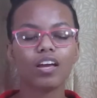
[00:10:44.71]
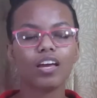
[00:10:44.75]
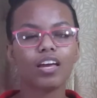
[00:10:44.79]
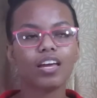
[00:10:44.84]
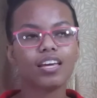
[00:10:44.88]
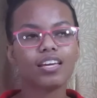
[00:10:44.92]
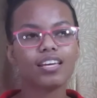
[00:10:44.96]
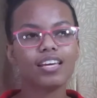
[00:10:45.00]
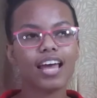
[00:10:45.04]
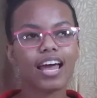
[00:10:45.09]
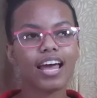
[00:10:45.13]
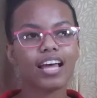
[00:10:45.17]

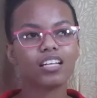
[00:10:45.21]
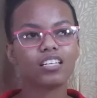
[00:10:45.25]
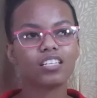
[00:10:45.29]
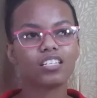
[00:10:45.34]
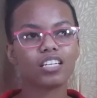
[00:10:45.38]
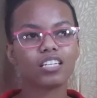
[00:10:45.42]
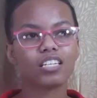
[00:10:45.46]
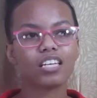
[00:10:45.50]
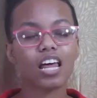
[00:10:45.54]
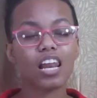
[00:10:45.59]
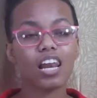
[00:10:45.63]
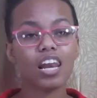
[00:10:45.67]
Yet
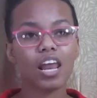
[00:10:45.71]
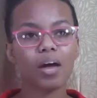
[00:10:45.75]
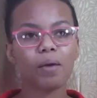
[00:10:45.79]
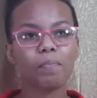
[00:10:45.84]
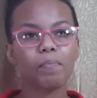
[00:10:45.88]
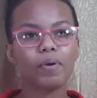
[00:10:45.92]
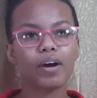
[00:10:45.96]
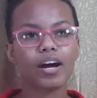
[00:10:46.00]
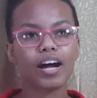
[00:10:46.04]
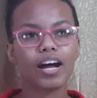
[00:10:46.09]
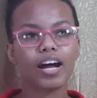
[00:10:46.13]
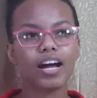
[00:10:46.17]
the
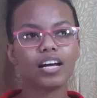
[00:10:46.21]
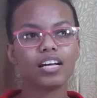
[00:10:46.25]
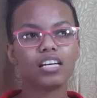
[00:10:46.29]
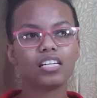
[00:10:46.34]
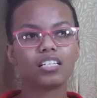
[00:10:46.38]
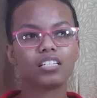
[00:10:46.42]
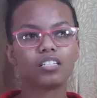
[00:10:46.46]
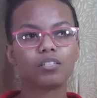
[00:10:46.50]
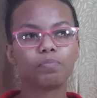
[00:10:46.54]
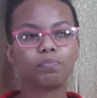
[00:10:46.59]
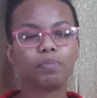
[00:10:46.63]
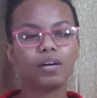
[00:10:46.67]
leper
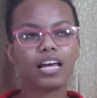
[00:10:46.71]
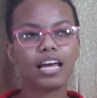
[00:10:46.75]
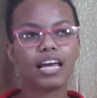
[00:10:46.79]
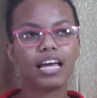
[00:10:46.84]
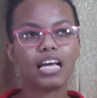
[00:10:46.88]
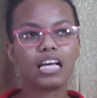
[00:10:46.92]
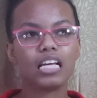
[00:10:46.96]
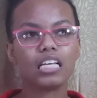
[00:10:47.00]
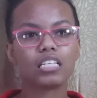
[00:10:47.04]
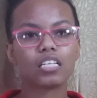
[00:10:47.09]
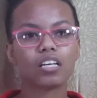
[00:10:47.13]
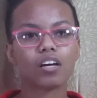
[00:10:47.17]

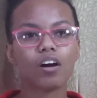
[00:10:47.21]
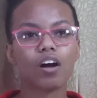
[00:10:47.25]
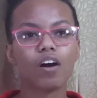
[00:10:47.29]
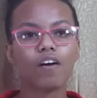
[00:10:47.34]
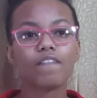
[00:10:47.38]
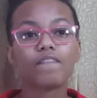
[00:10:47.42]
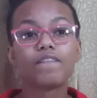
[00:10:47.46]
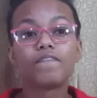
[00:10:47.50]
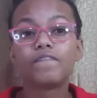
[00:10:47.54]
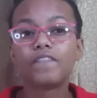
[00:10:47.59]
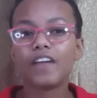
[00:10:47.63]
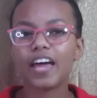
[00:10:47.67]
displays
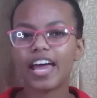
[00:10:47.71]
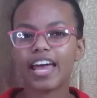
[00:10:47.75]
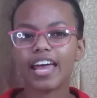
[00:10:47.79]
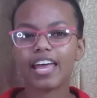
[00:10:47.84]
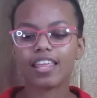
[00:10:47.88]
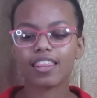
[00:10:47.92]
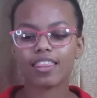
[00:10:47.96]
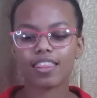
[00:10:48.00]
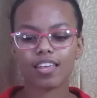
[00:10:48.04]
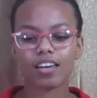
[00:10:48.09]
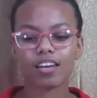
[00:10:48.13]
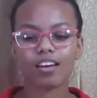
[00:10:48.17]

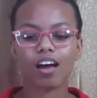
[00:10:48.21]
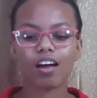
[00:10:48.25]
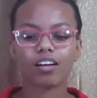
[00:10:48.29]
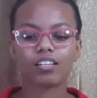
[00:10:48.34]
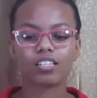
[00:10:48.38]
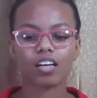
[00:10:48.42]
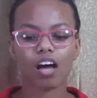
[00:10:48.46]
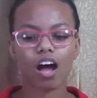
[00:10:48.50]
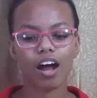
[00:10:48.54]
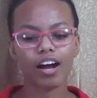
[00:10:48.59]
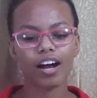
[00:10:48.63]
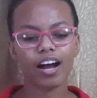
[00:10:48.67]
faith, not
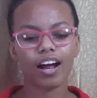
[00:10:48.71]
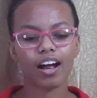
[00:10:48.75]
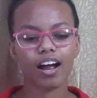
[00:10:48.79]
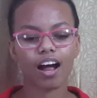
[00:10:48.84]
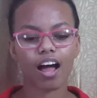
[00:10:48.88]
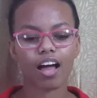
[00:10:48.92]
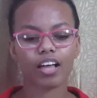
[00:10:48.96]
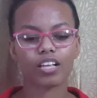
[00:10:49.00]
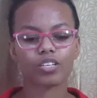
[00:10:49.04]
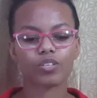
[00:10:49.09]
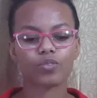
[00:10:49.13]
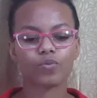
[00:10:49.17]

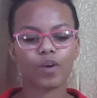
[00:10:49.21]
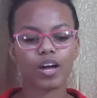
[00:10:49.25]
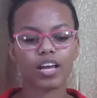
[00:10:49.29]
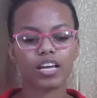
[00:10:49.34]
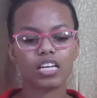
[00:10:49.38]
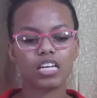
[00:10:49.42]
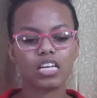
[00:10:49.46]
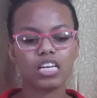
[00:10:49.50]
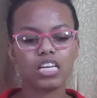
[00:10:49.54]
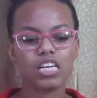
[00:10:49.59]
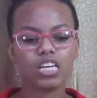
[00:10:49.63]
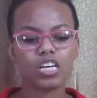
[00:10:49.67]
arrogance, when
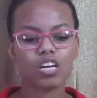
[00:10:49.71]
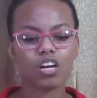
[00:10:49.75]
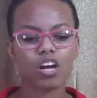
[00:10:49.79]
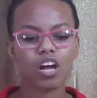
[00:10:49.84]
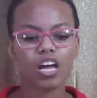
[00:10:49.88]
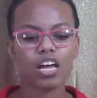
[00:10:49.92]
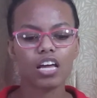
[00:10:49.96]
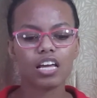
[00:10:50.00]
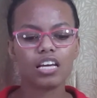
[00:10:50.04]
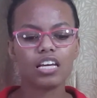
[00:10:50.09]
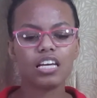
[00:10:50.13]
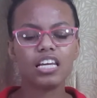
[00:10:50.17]
he
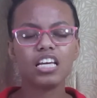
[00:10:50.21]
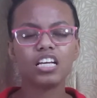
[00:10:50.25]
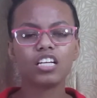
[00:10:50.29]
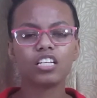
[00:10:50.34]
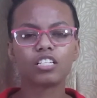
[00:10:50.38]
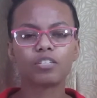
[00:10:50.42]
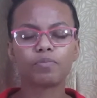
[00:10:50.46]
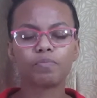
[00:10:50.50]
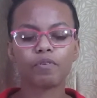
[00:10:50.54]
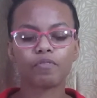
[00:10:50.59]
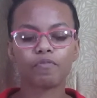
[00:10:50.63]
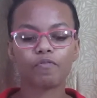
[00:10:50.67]

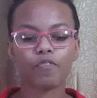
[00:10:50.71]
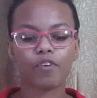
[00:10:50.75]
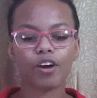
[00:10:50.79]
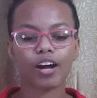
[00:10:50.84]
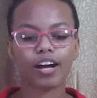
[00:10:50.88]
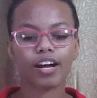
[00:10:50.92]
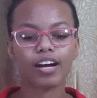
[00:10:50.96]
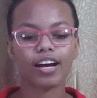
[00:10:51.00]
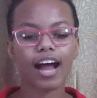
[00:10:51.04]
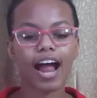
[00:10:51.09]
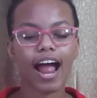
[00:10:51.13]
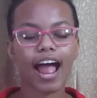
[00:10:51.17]
kneels before
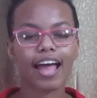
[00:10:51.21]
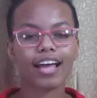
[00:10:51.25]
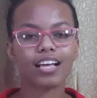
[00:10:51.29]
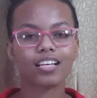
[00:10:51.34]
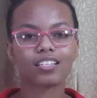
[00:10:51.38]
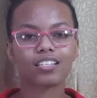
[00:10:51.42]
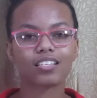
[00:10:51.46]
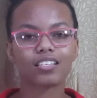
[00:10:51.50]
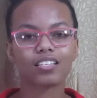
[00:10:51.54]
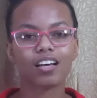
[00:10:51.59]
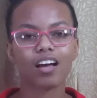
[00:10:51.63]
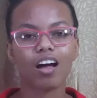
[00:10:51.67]
Christ.
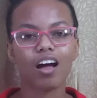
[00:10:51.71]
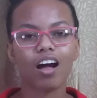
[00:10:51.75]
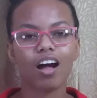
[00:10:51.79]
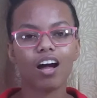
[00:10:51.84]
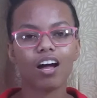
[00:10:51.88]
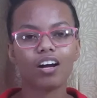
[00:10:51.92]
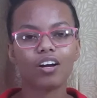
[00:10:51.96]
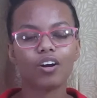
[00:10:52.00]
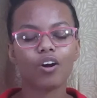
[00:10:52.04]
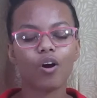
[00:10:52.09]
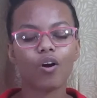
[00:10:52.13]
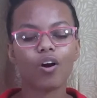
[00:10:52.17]

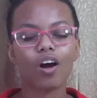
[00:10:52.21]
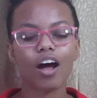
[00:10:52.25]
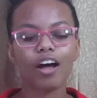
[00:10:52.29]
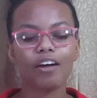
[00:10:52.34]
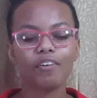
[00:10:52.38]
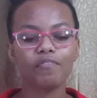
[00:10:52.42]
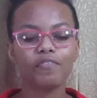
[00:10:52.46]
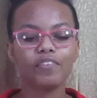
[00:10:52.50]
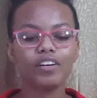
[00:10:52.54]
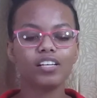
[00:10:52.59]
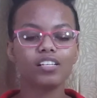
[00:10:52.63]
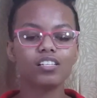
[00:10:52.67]
Now,
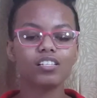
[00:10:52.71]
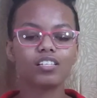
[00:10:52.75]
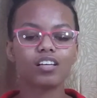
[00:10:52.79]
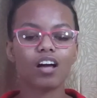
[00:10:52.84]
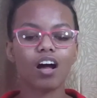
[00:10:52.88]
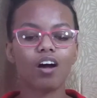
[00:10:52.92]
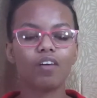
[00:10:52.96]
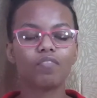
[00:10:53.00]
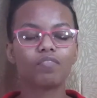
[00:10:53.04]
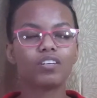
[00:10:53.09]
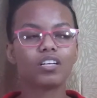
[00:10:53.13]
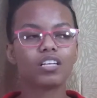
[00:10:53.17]
convinced
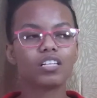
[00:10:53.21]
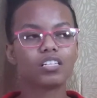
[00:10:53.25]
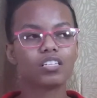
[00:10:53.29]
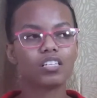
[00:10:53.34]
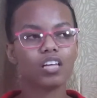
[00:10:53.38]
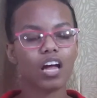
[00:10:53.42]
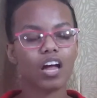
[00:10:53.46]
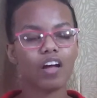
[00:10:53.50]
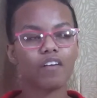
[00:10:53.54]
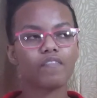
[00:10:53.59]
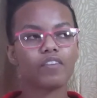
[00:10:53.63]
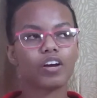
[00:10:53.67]
of the
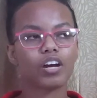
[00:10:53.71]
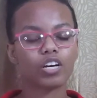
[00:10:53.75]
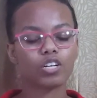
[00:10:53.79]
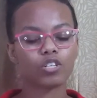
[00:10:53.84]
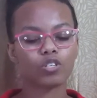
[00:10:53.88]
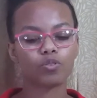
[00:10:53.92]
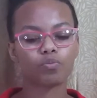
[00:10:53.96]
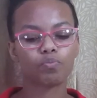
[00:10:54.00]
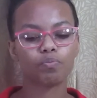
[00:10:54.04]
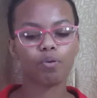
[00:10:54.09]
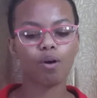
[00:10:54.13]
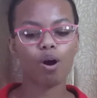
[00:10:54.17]

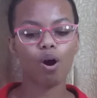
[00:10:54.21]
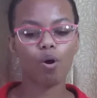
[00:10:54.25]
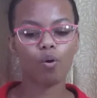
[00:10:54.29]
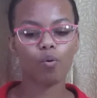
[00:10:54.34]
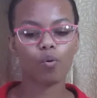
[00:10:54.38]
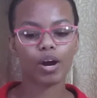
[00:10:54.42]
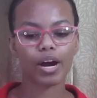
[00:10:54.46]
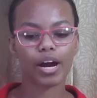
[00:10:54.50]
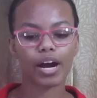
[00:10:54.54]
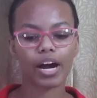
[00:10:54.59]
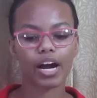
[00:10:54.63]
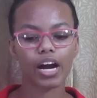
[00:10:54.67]
Savior's
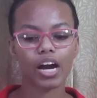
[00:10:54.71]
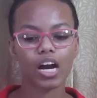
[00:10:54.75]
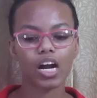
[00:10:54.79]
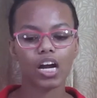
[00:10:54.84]
power,